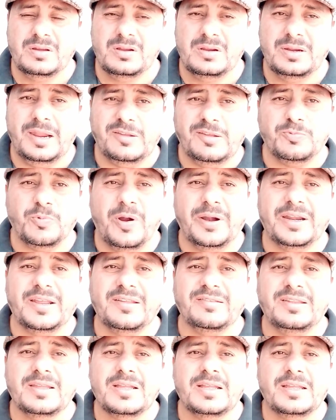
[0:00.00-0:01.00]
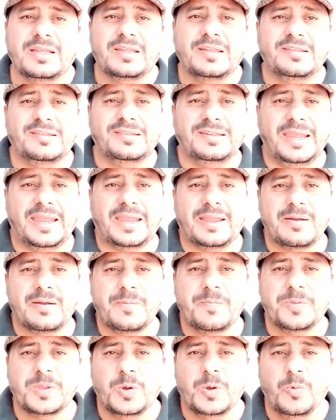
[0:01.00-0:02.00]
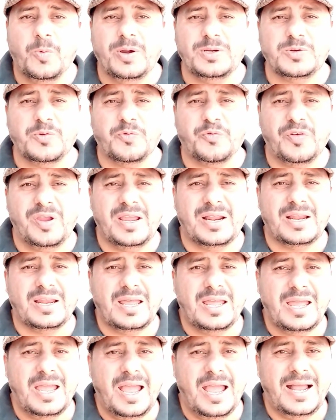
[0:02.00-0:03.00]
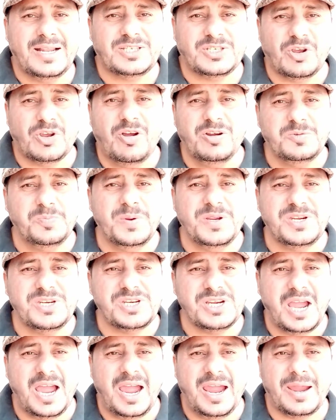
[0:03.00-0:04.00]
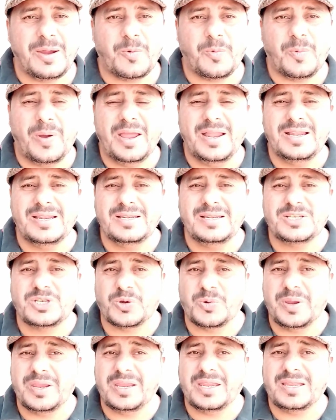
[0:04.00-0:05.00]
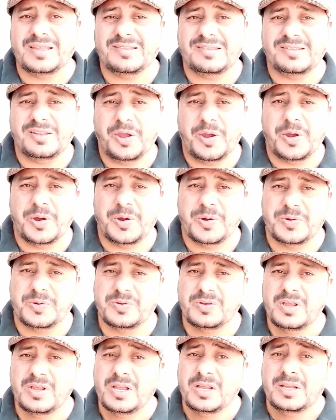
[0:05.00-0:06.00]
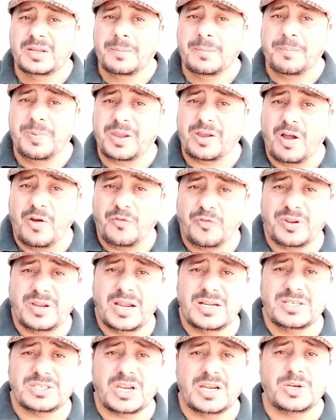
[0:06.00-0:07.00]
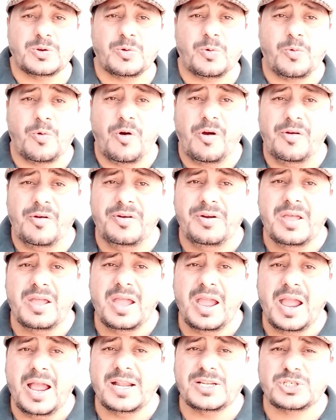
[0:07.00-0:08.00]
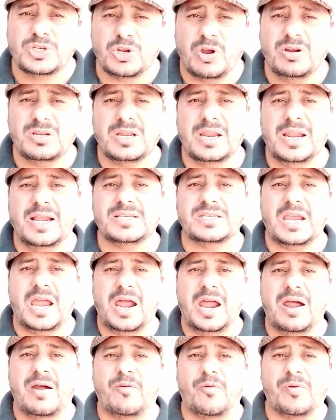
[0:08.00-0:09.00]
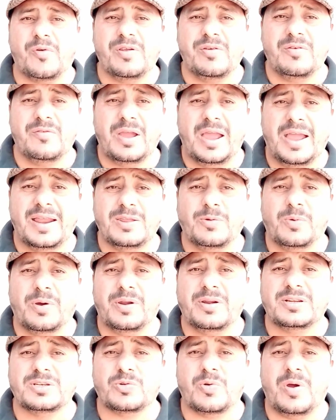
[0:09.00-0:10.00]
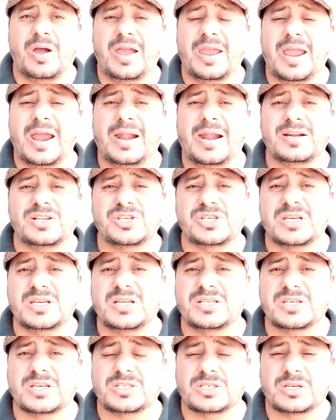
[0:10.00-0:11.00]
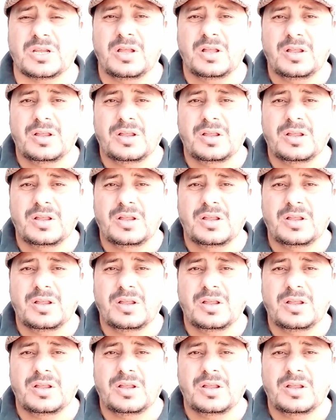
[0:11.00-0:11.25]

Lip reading: Next point is, say what you feel and don't be shy when doing so. Be confident in your word and don't let anyone try and change it.